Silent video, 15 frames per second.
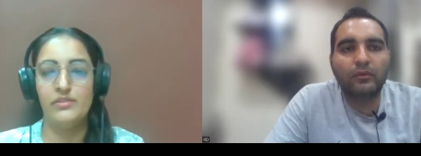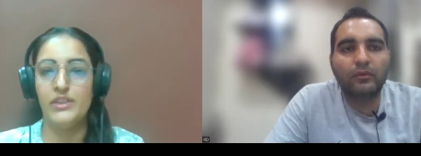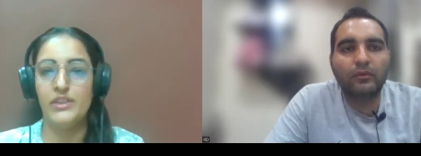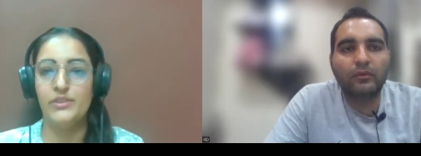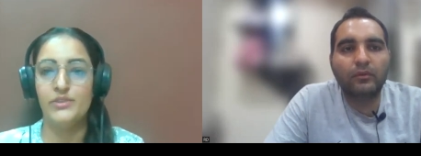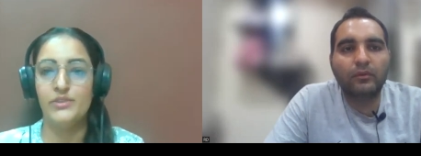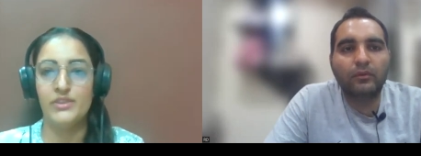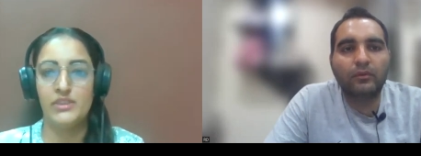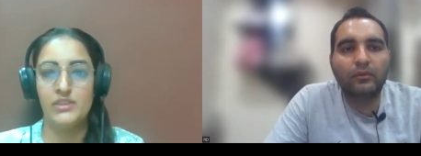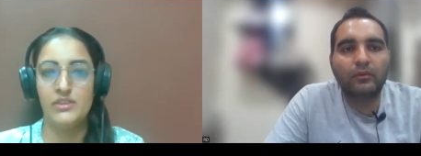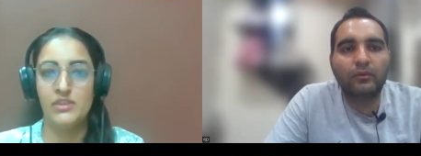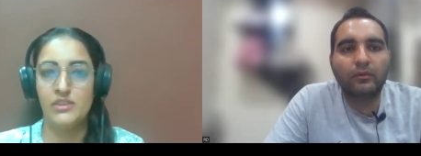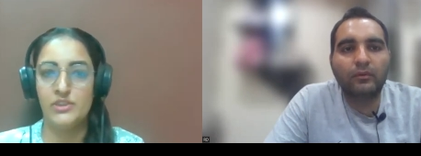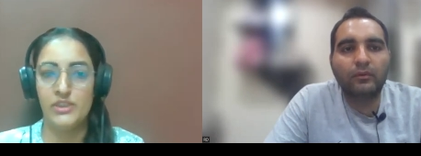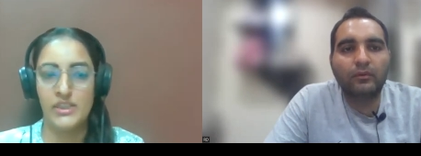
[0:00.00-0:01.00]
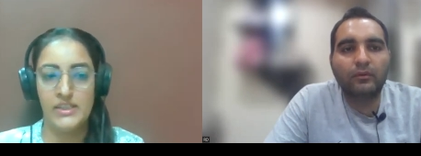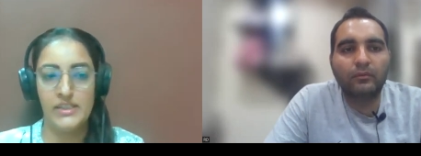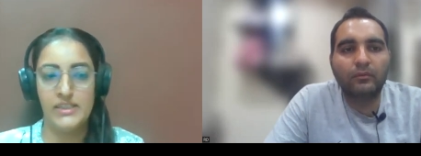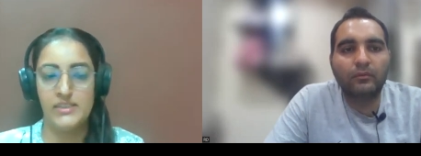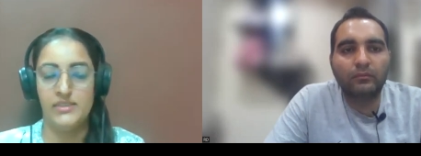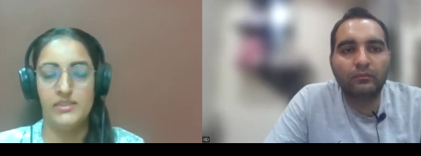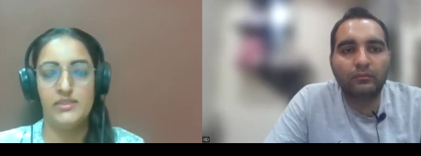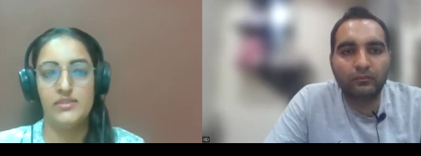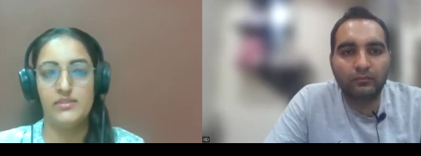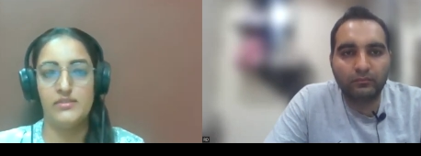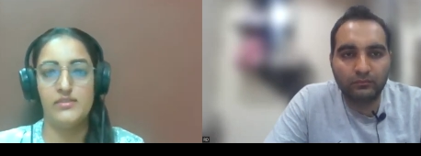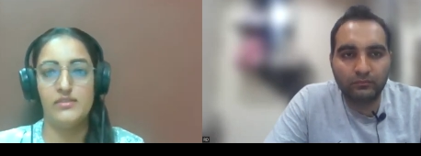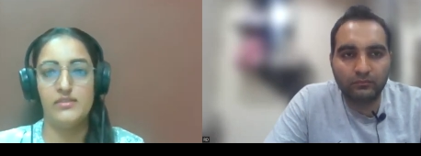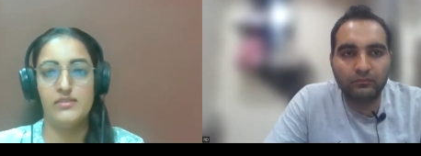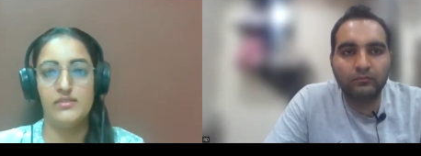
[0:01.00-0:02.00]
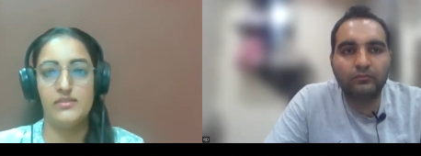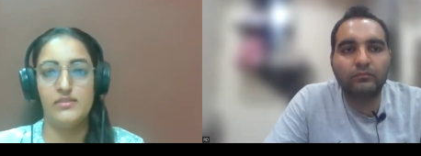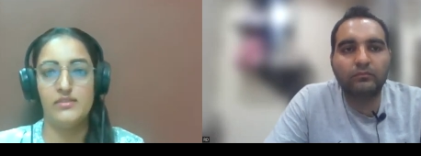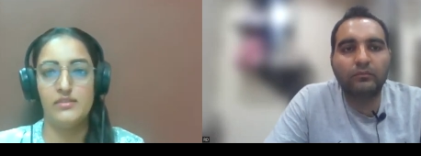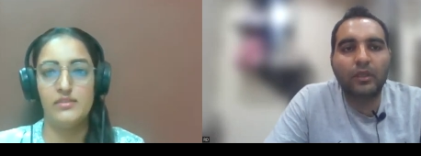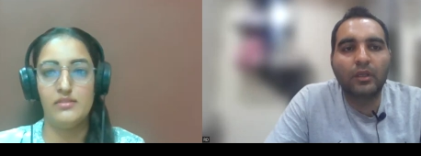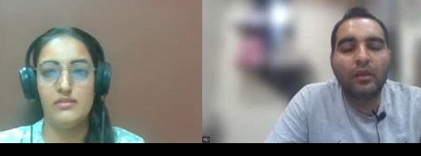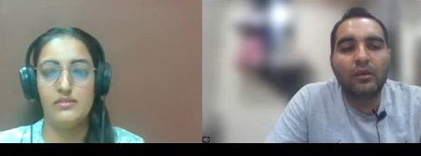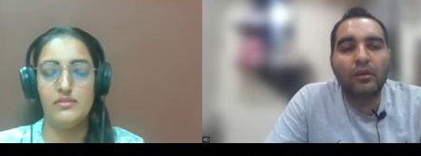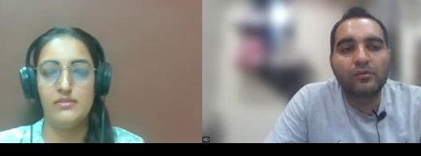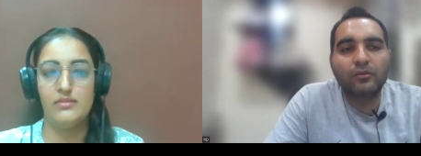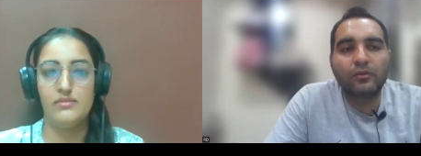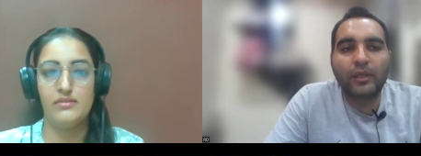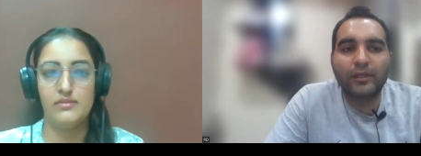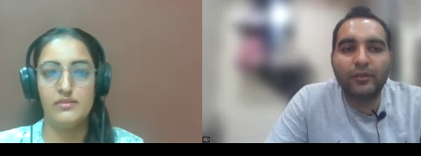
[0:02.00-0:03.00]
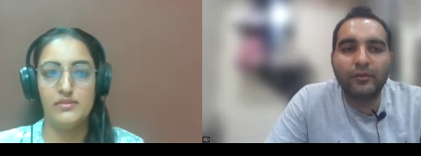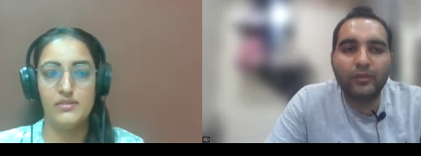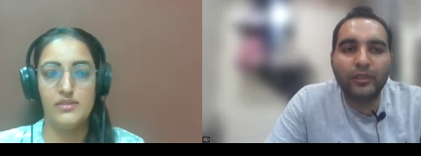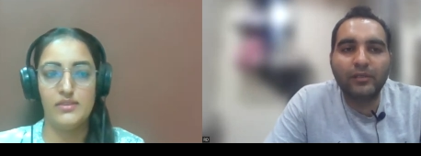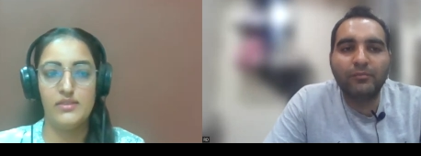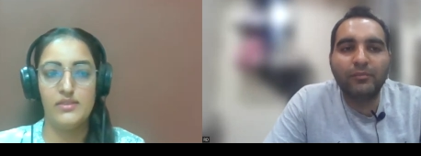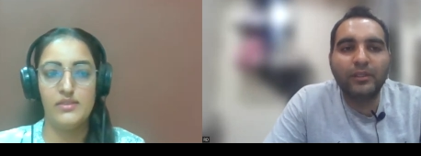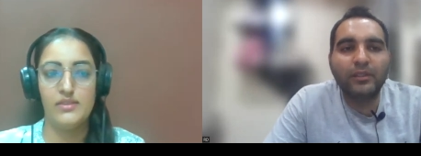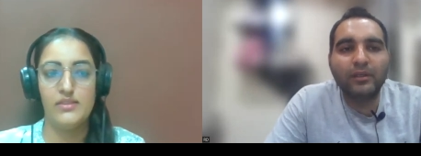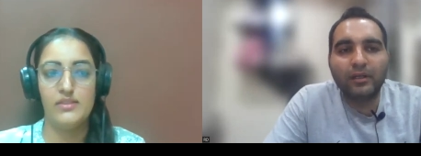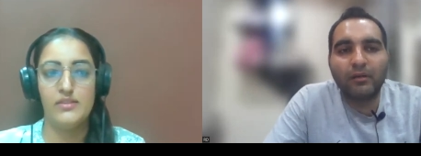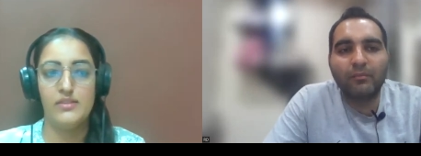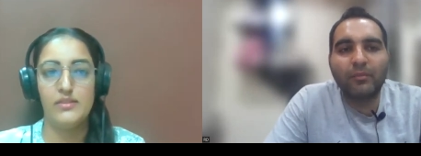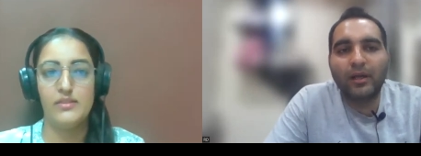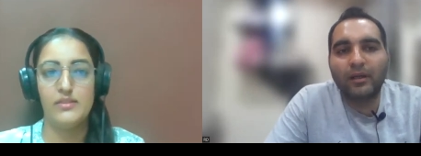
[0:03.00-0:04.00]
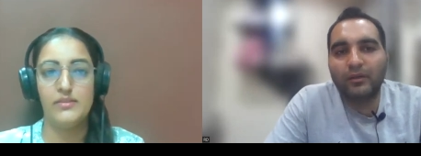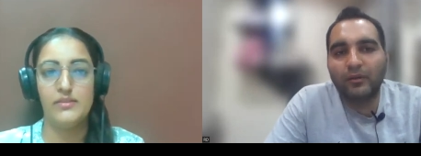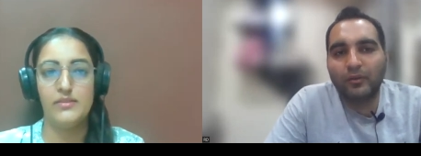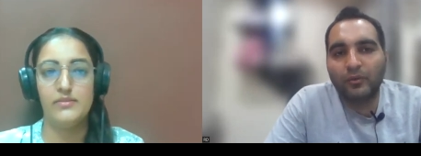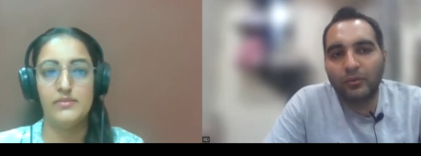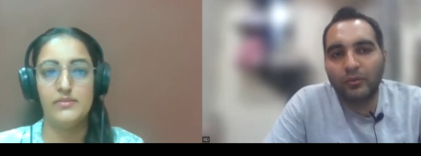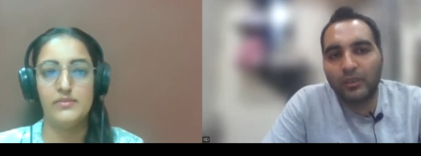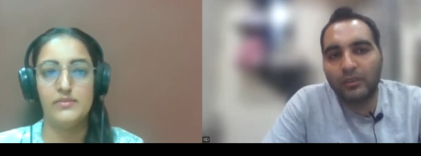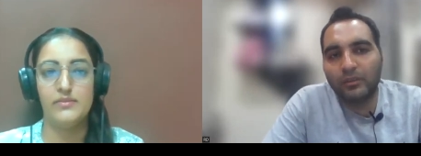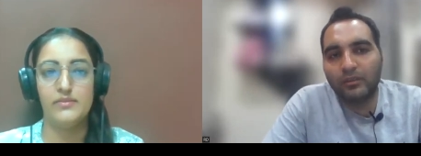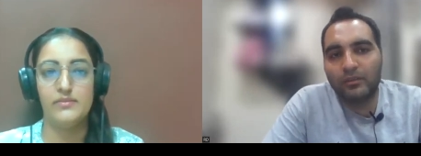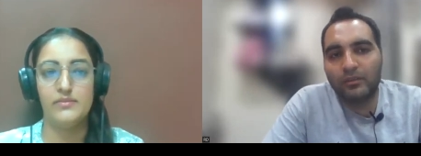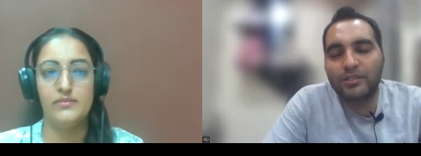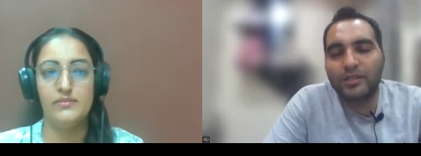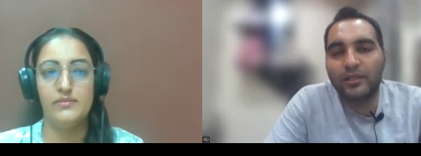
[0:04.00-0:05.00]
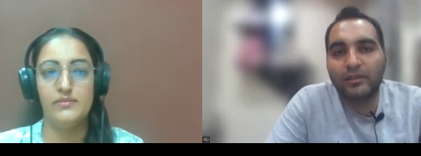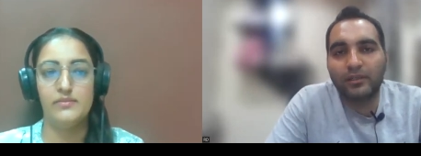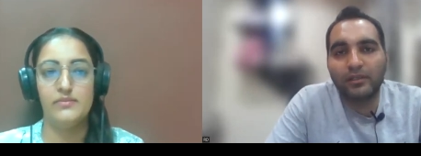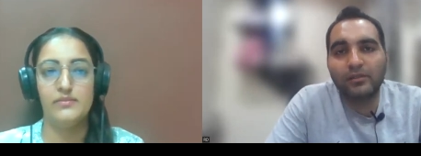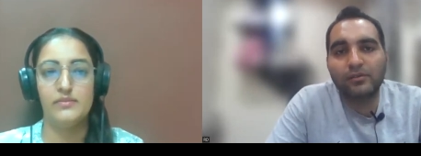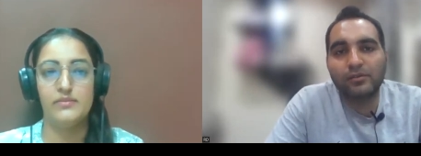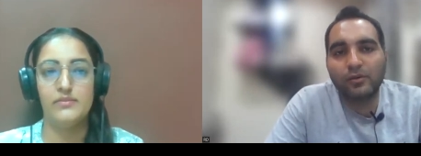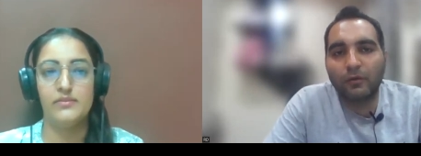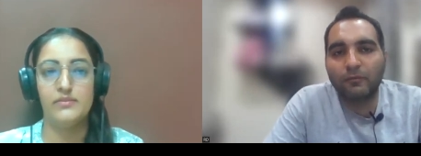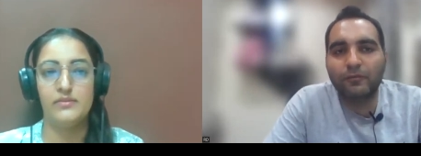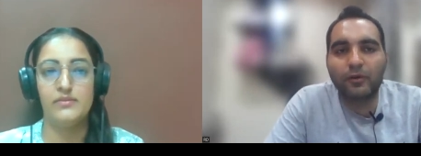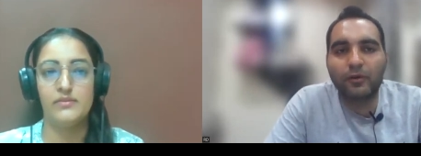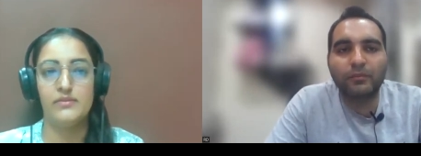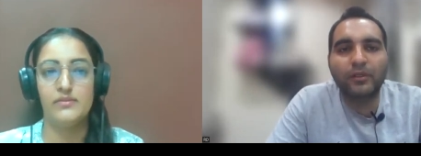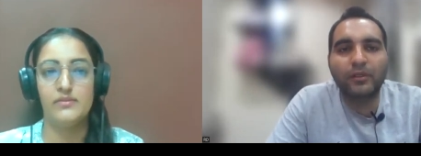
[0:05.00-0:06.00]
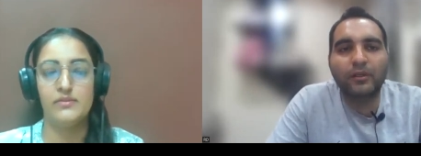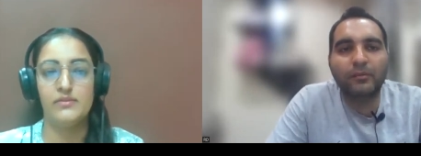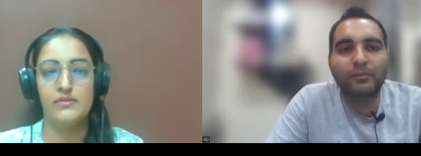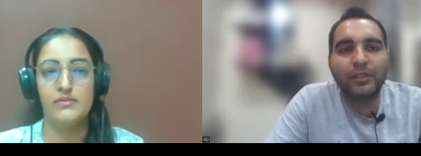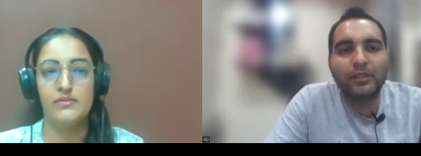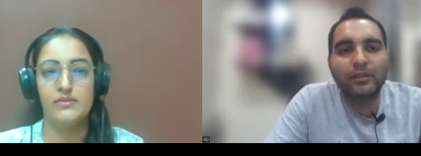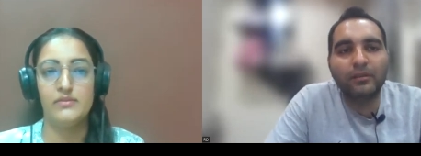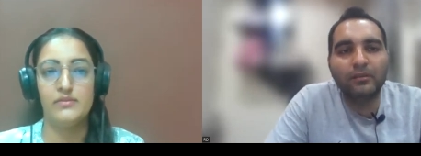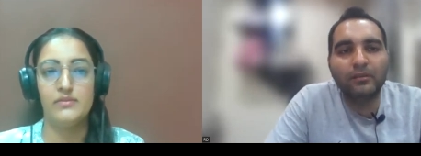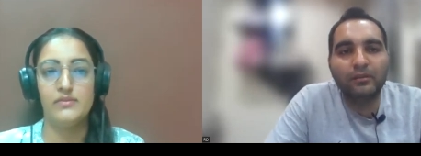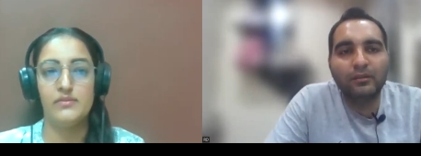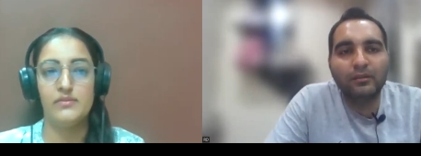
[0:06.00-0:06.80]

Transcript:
Speaker 1: we are using the Jenkins.
Speaker 2: Mm-hmm. So can you tell me the command to run the Jenkins job from the terminal?